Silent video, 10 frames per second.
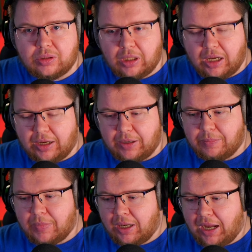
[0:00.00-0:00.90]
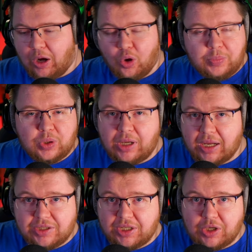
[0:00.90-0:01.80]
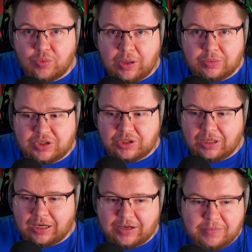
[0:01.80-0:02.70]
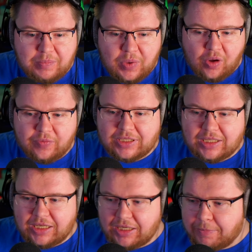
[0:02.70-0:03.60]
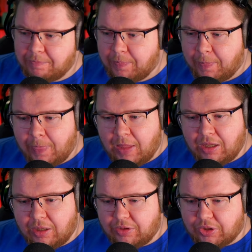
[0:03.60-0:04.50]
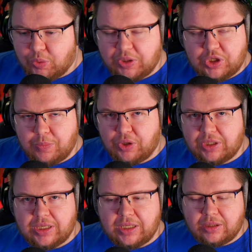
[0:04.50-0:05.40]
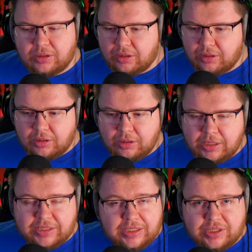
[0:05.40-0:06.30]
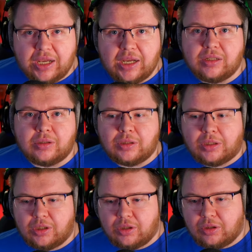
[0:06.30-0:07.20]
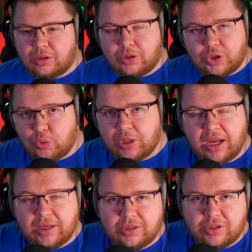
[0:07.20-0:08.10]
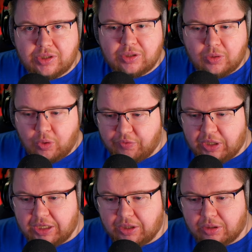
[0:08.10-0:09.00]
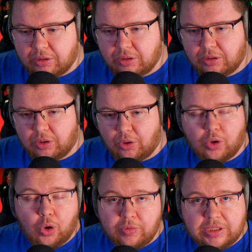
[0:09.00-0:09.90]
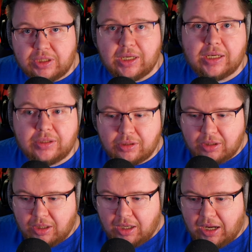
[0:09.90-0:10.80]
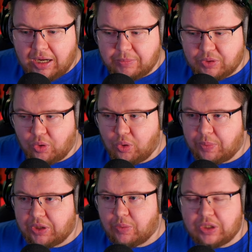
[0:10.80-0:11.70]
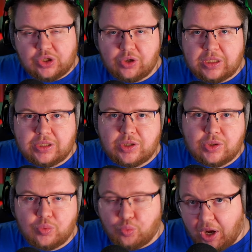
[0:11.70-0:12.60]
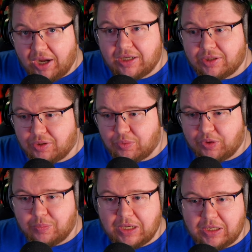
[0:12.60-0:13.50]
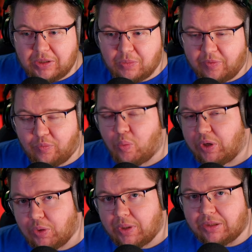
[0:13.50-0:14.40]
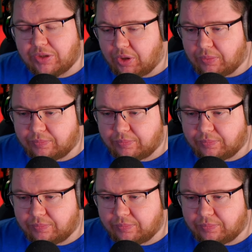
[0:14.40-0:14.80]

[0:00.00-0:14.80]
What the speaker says: I hope you guys stick around. Obviously, the Twitch community is insane. You guys over here are insane. And I'm just hoping you enjoy this ride with me with what we're doing. So